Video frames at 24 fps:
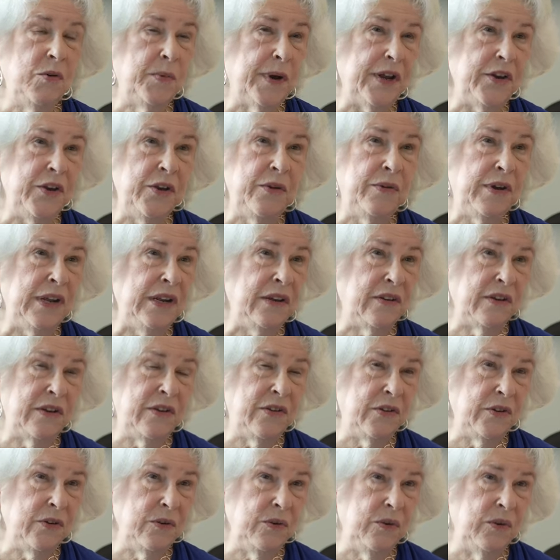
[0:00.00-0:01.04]
do what you need to
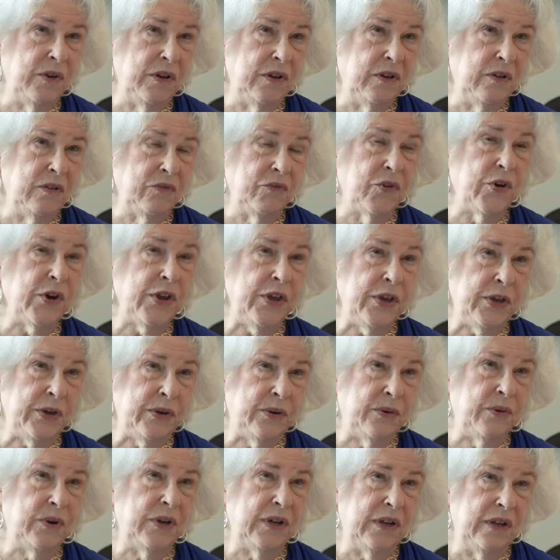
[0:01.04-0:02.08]
do for
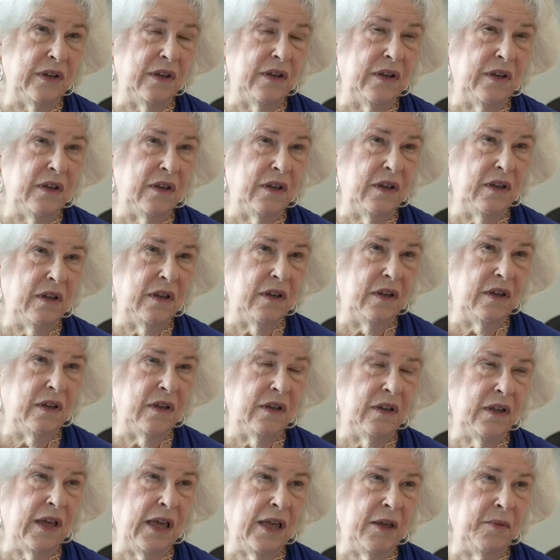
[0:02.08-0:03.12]
you.
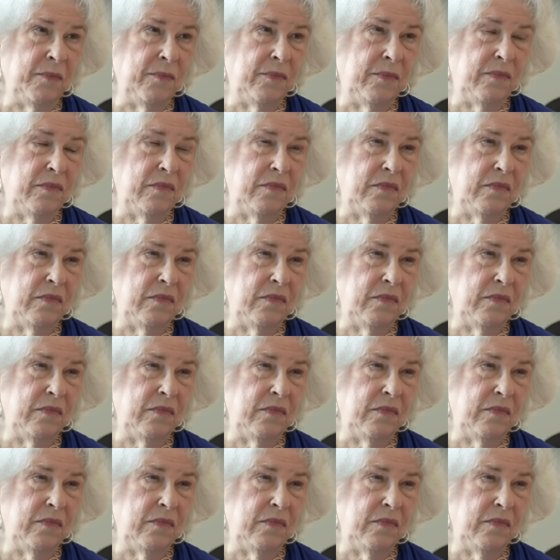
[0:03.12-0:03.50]
Um,